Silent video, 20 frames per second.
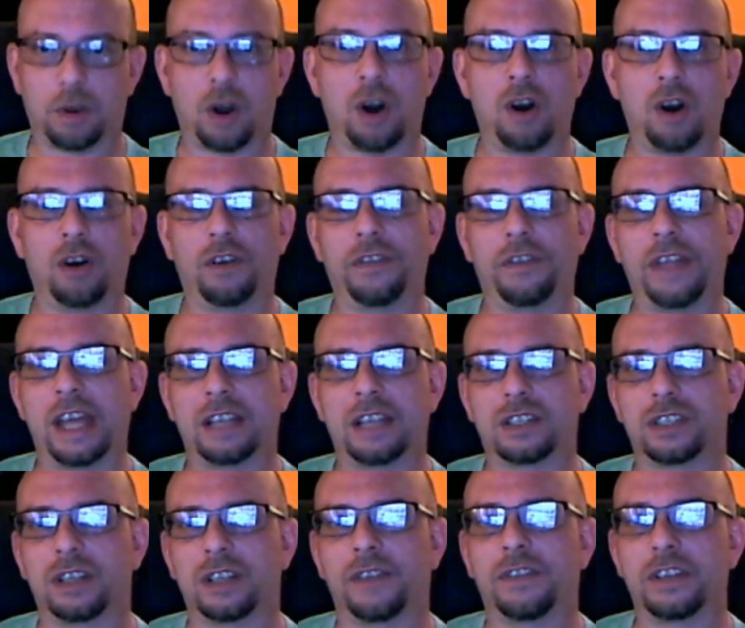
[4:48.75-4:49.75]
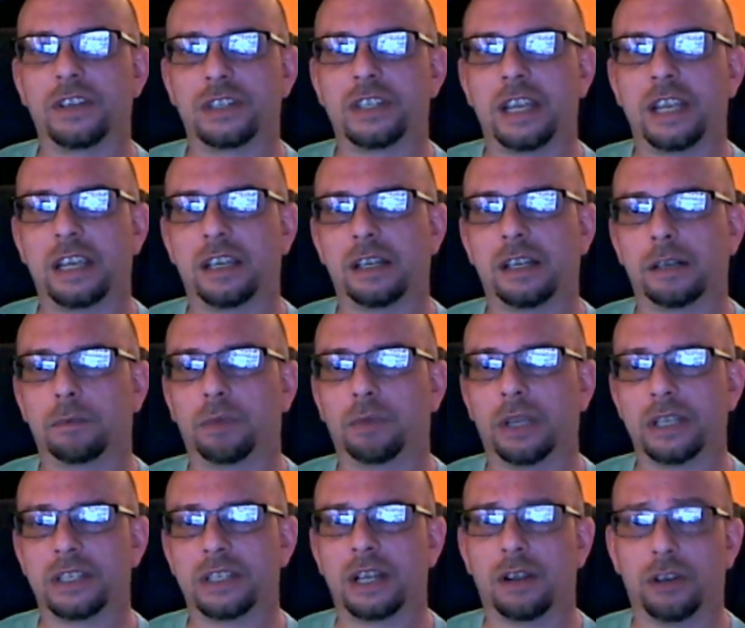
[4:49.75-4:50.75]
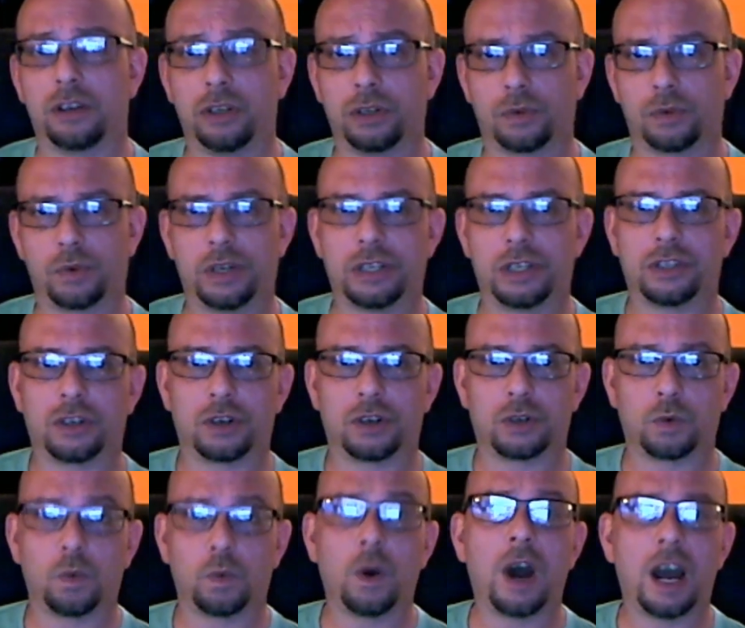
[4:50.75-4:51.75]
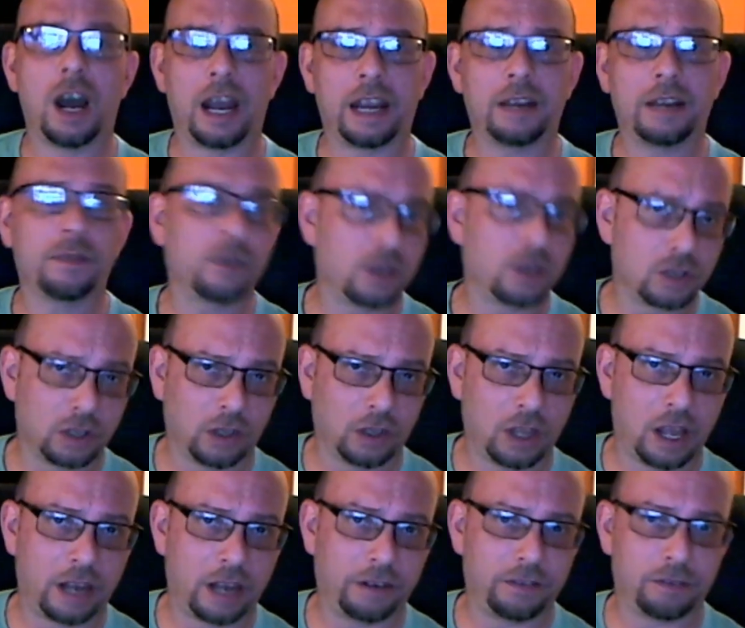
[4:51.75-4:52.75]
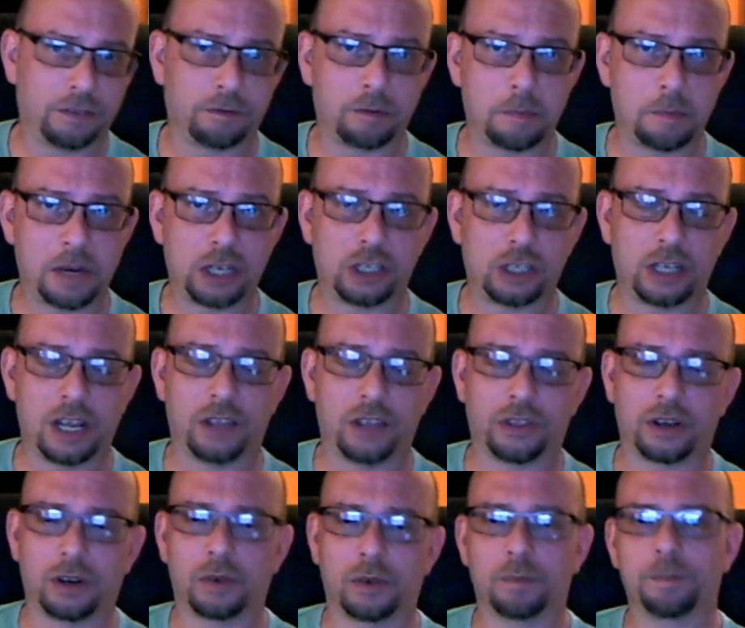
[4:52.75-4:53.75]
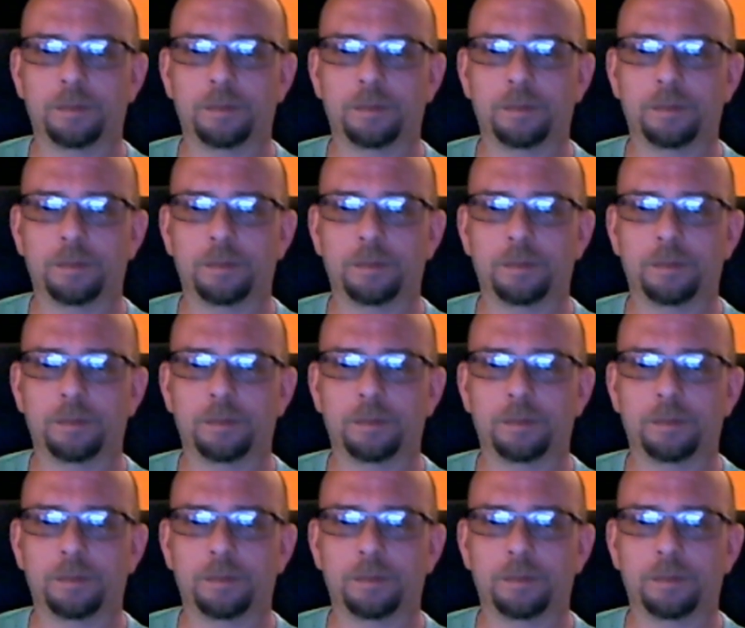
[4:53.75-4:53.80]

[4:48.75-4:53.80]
All of that stuff is taking a place now. You can research why. There's a lot of information out there.